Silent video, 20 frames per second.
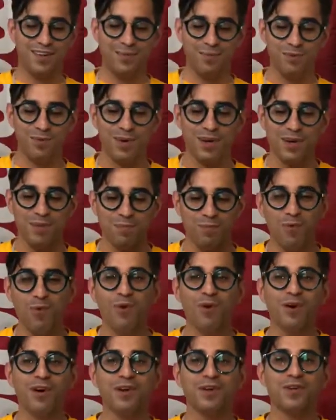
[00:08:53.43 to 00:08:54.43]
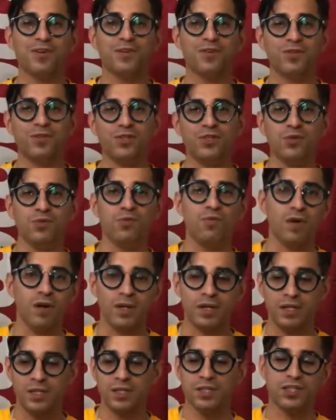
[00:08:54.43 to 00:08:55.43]
What more could you want
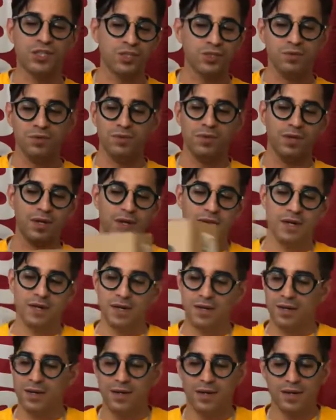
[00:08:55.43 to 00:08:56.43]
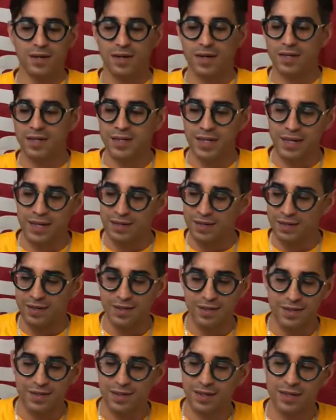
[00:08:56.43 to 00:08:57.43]
in a shoe? Again,
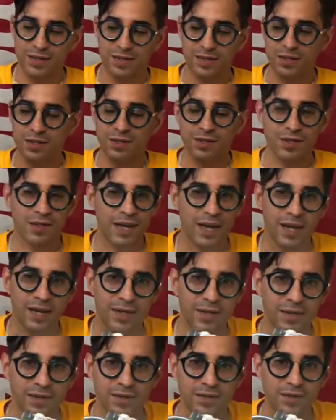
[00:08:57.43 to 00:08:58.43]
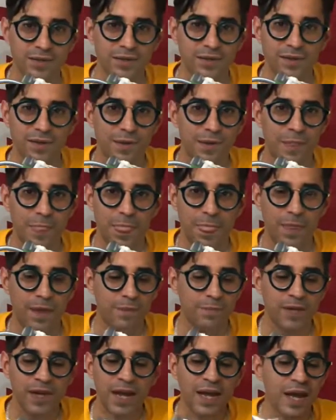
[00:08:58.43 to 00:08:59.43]
you look at it. I
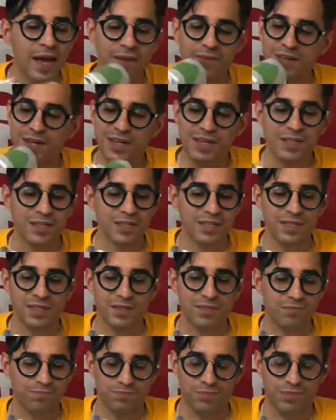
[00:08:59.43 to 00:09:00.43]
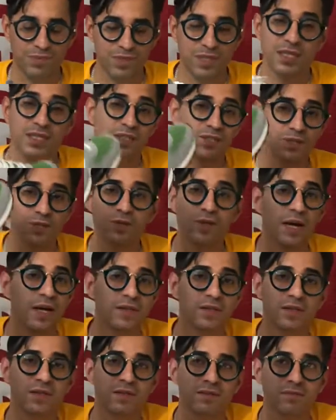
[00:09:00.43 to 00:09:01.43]
mean, I haven't cleaned these since
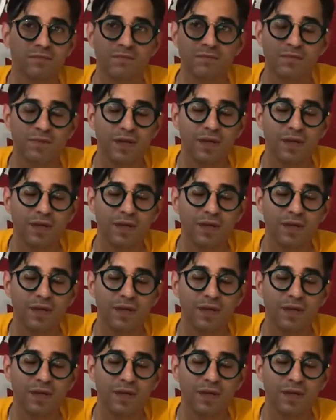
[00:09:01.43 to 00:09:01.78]
2000.